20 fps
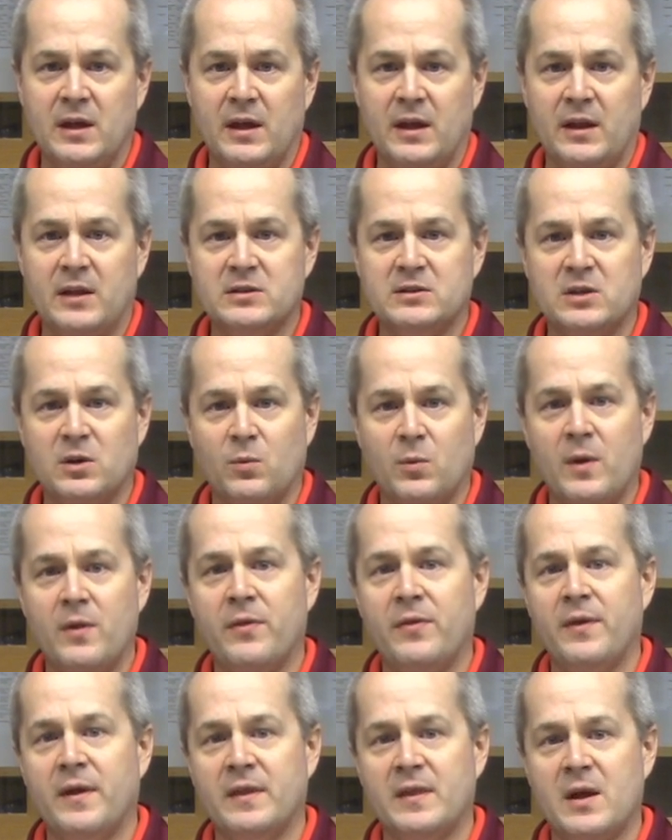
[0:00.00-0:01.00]
and it's the
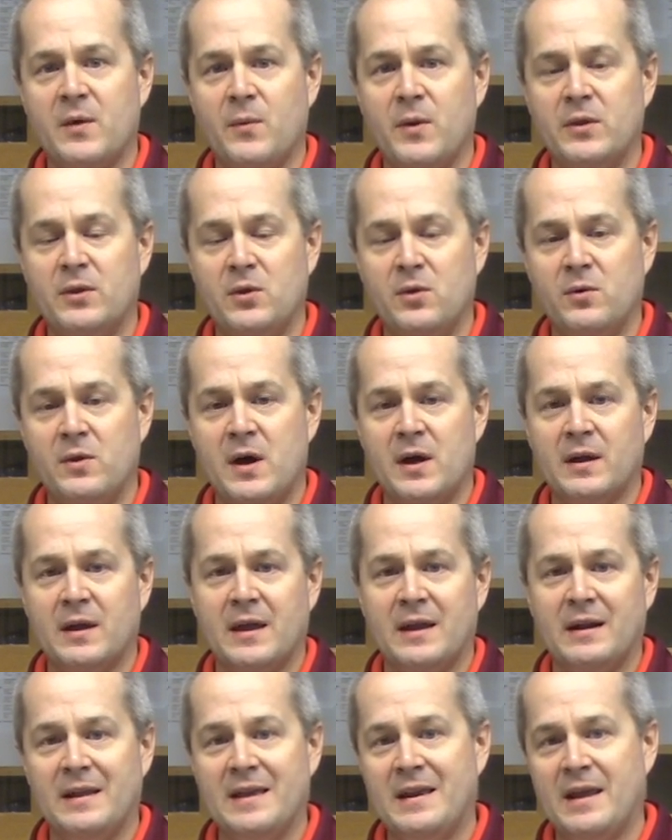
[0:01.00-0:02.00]
one thing that we do not
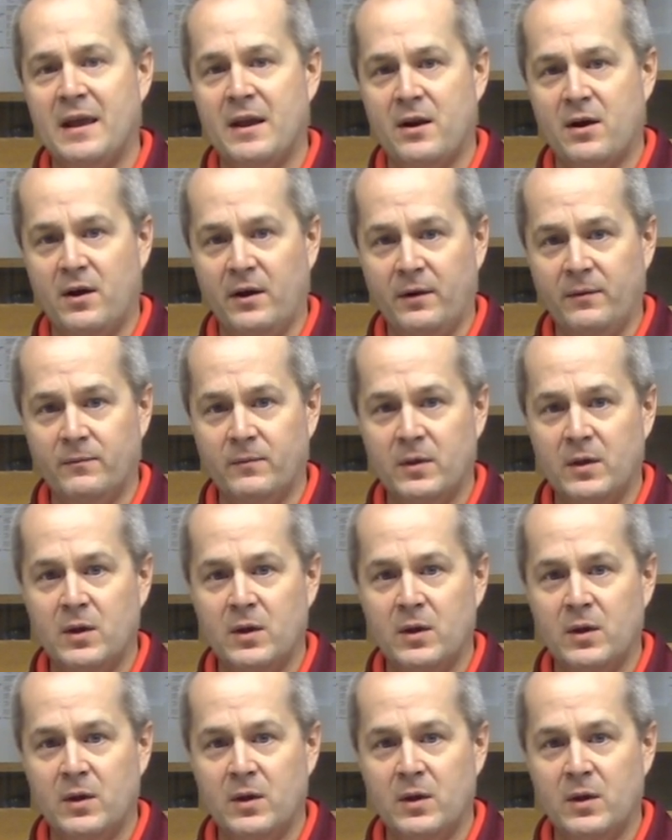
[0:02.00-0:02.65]
get lenient on.